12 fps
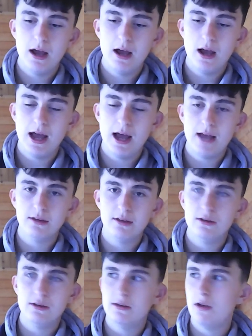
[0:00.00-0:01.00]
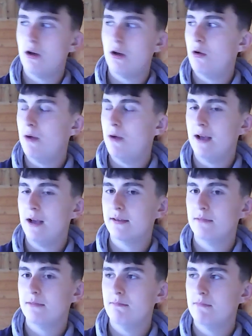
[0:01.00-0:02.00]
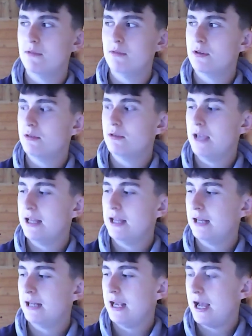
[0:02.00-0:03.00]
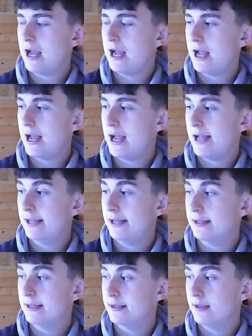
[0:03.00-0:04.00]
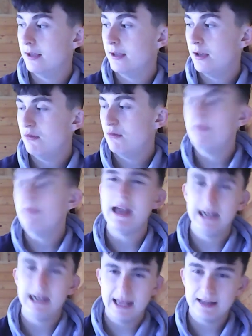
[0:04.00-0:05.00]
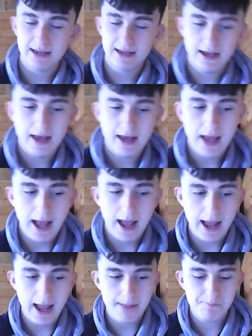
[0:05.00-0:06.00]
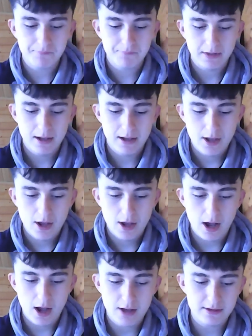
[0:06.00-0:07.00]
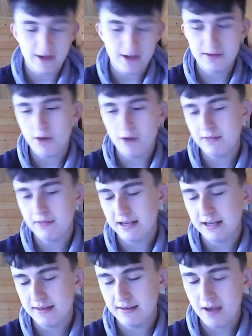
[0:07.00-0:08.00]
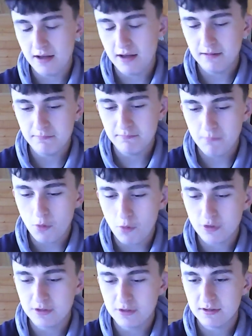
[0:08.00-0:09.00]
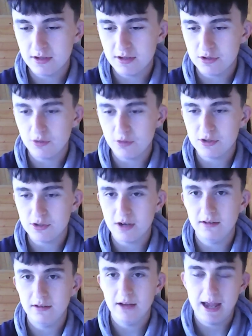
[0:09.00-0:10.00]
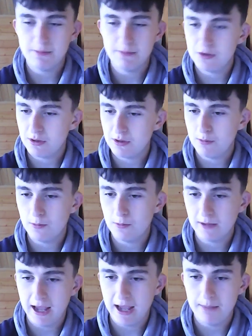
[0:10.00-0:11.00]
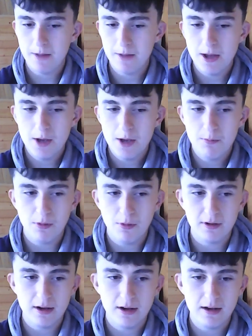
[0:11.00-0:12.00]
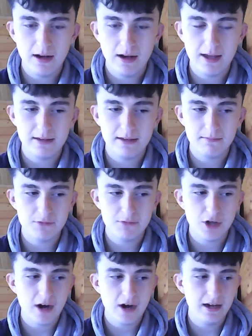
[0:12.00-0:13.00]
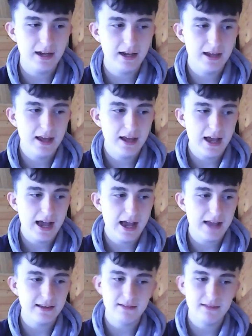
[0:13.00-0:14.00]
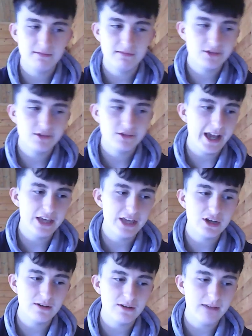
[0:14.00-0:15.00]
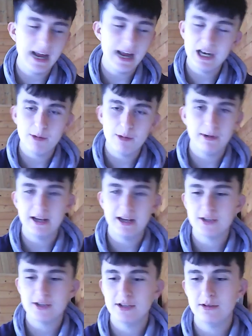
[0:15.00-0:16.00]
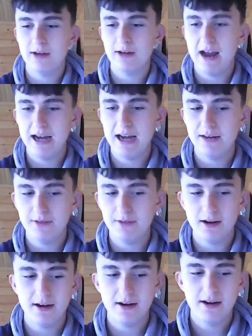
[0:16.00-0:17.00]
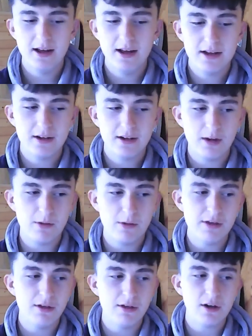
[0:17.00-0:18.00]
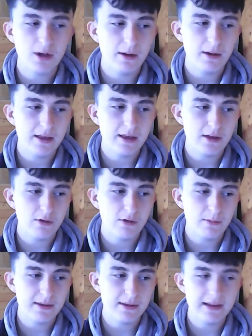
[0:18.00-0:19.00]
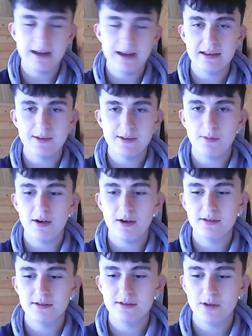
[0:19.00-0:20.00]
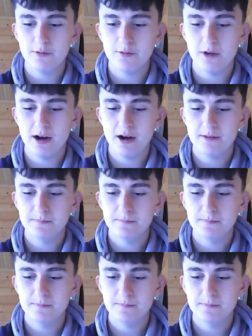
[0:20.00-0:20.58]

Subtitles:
And who else? Italy and mainly Italy. I don't think it's much to judge on, since only one game. But like, Charlie, has it changed any of your predictions or any of your kind of what you thought going into the tournament? Has anything surprised you so far?